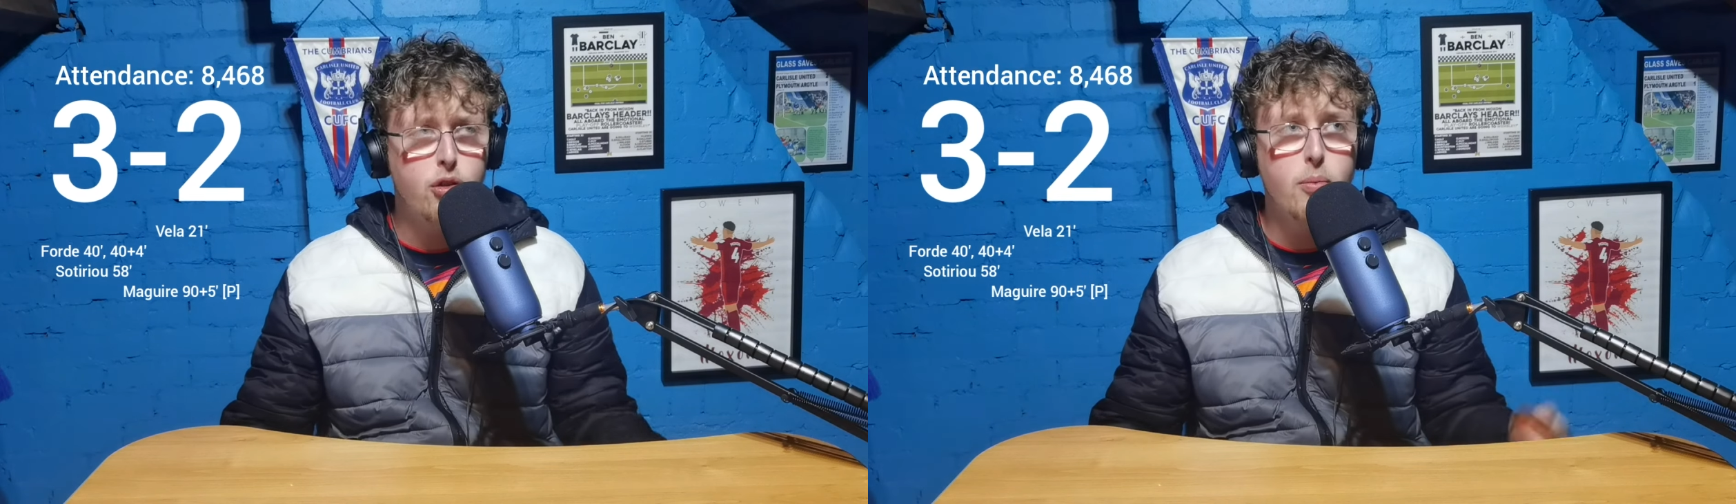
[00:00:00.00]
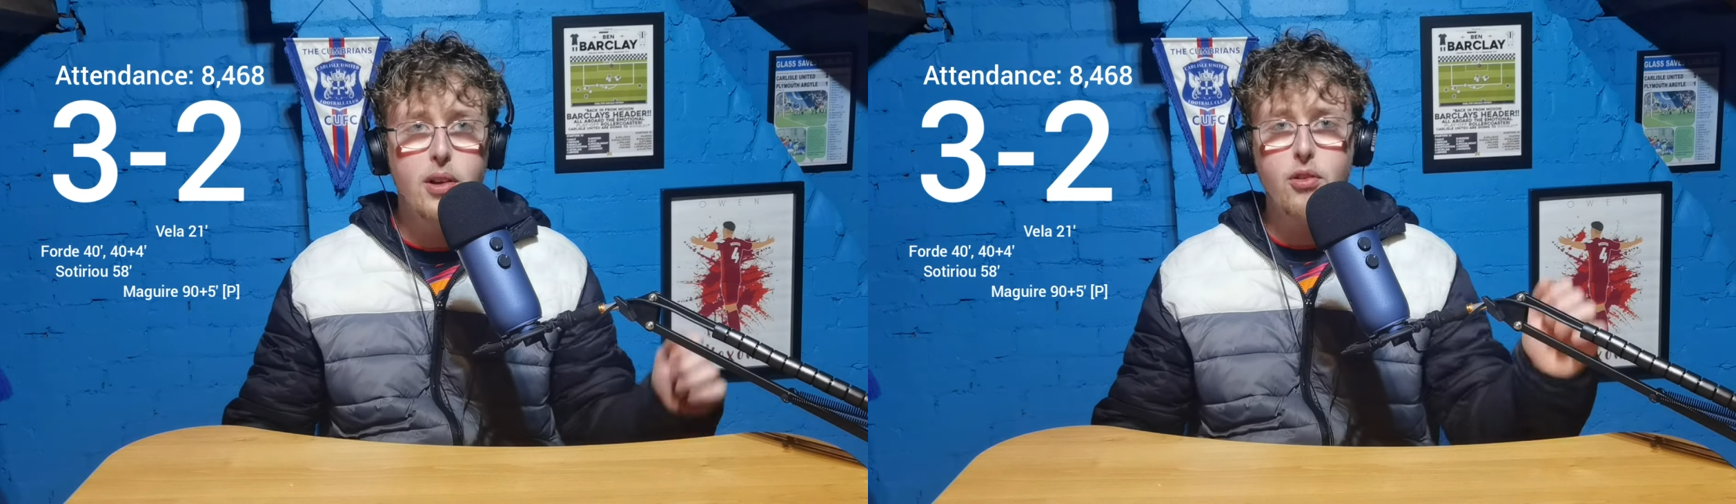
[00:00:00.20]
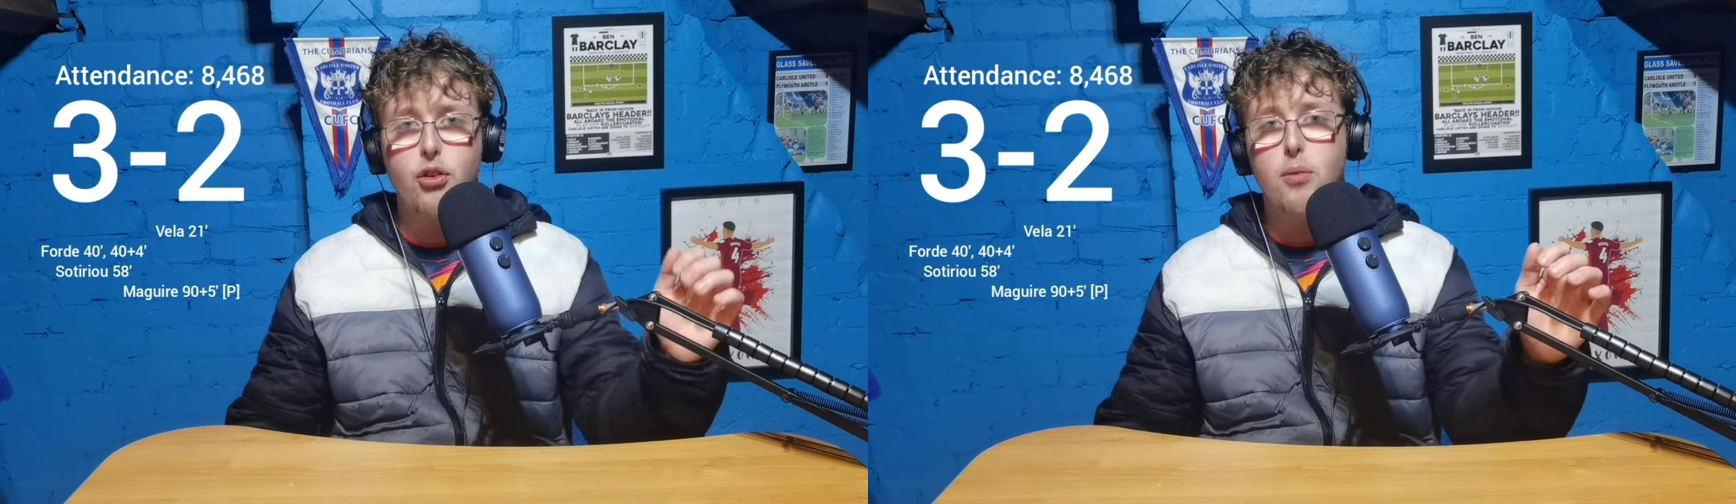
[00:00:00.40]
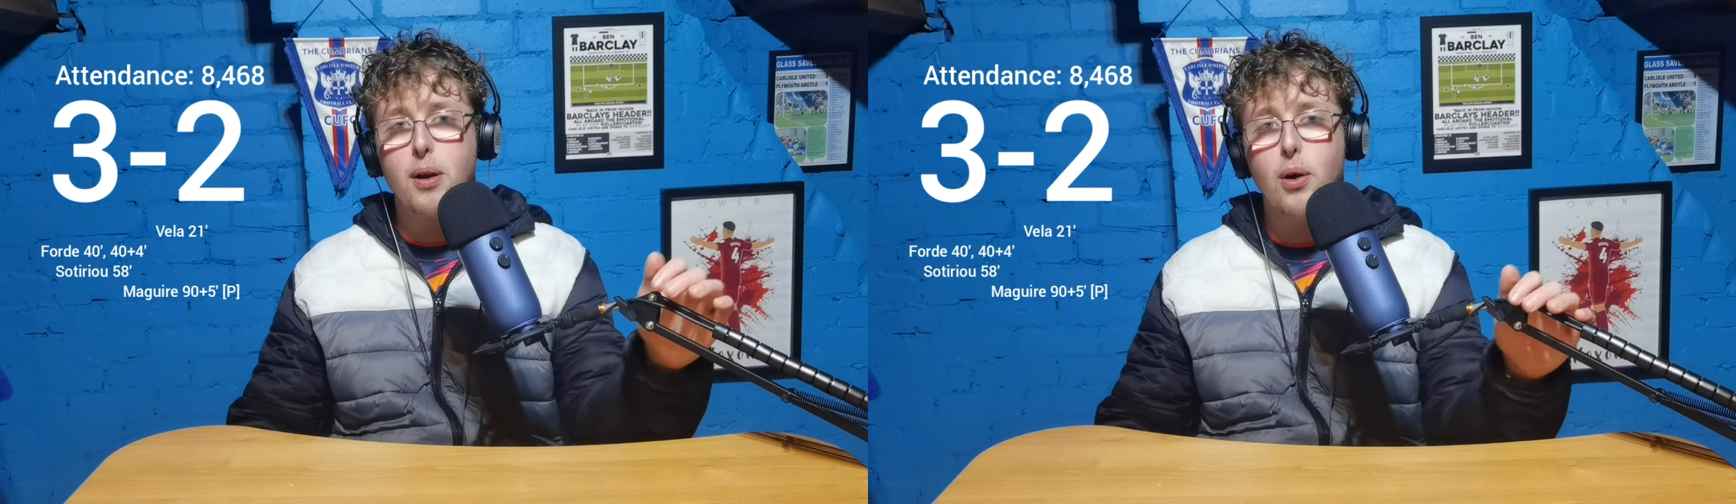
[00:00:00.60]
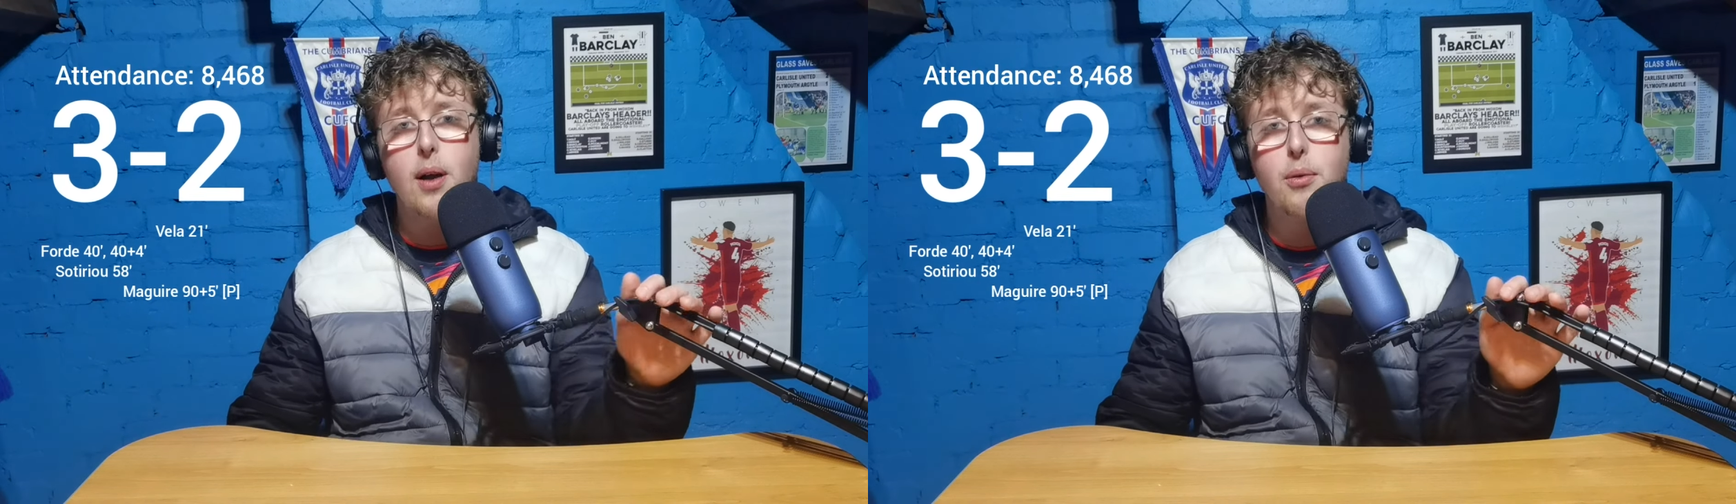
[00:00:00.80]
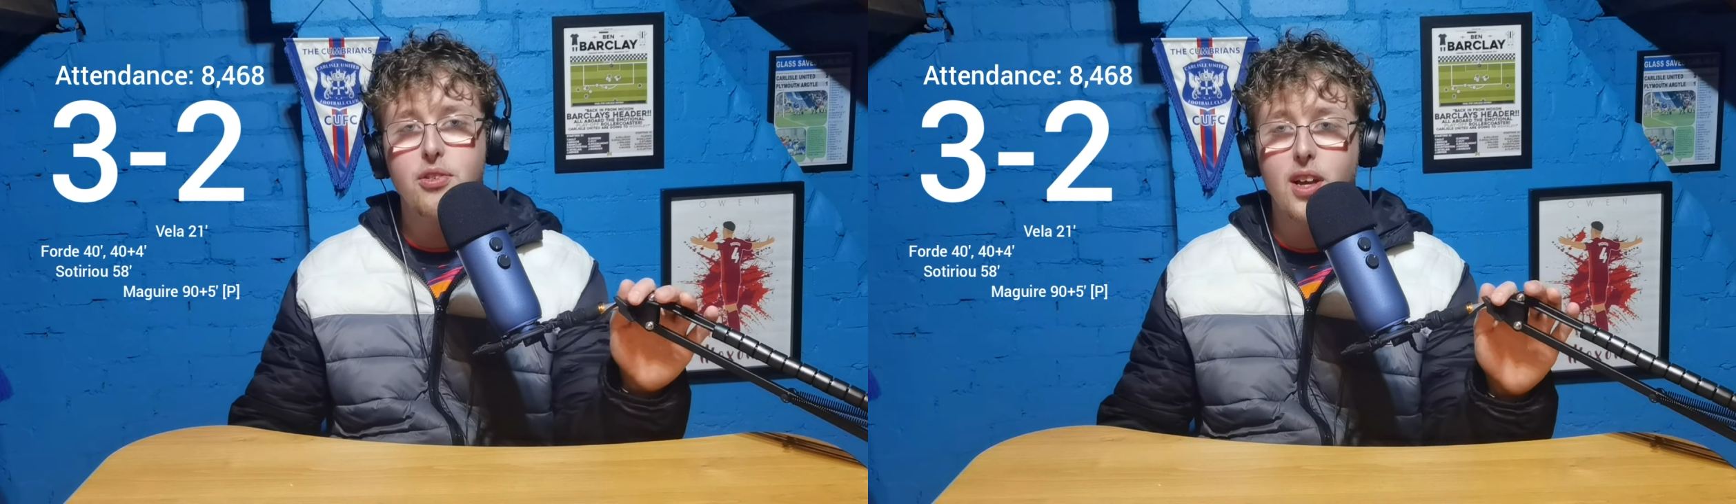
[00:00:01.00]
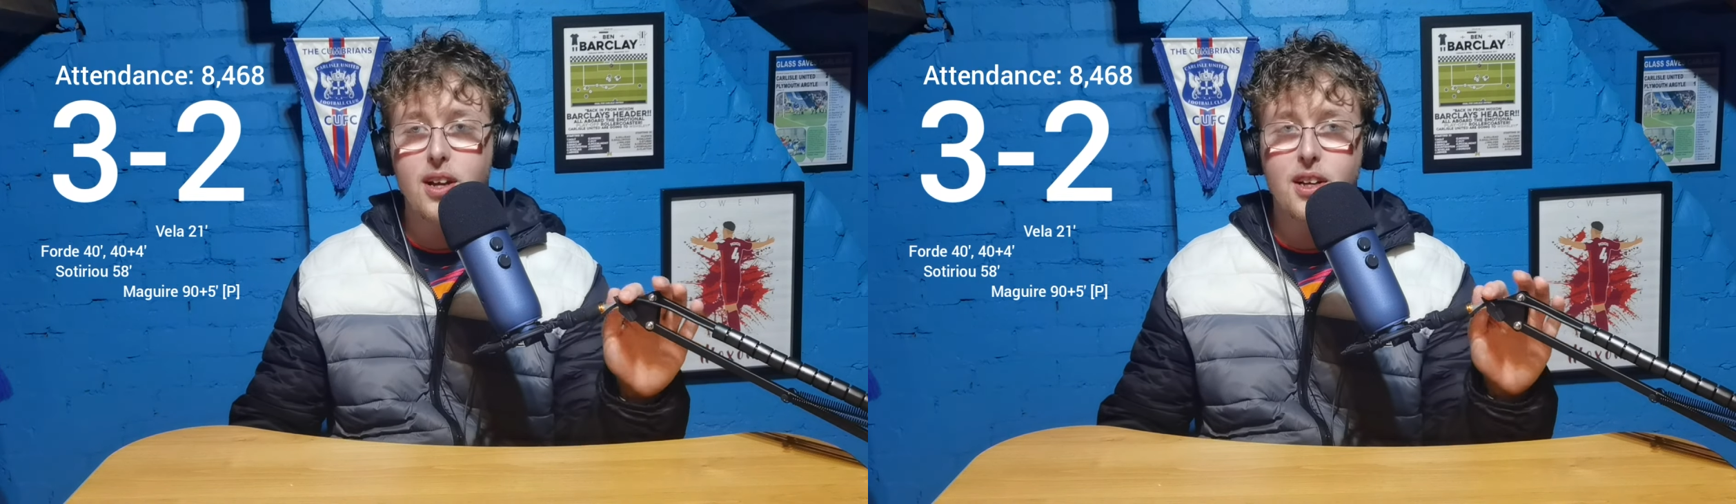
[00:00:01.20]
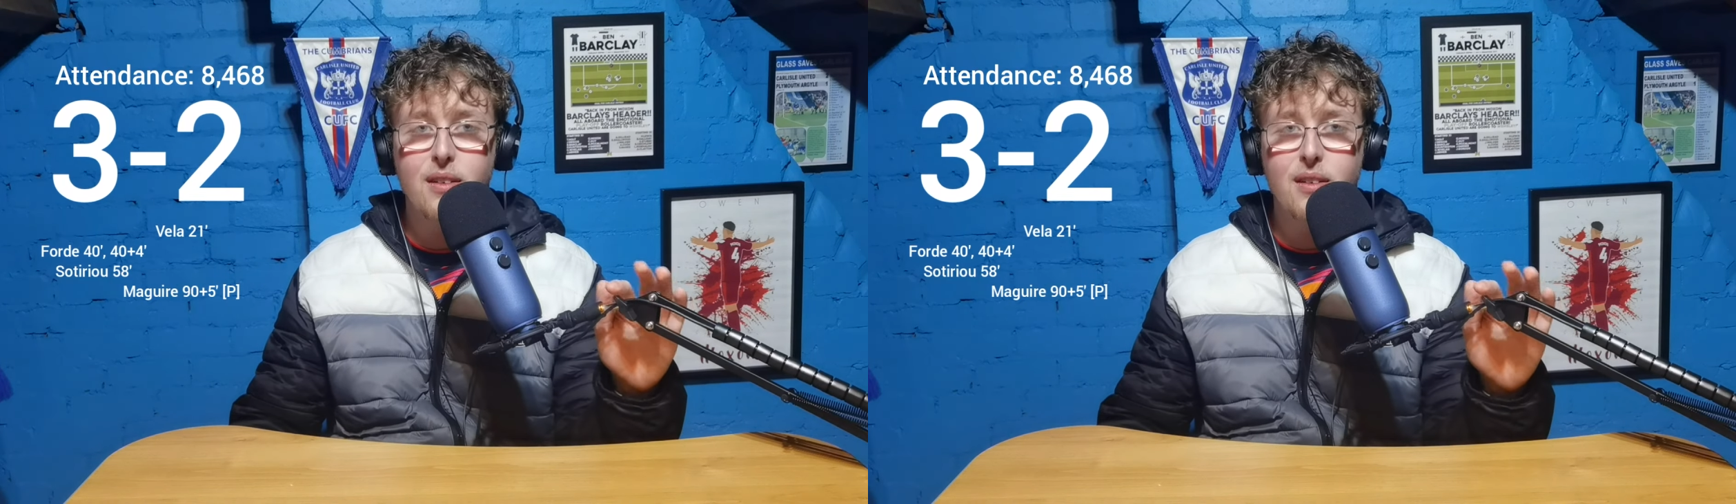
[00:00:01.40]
some reason Sean Maguire was taken.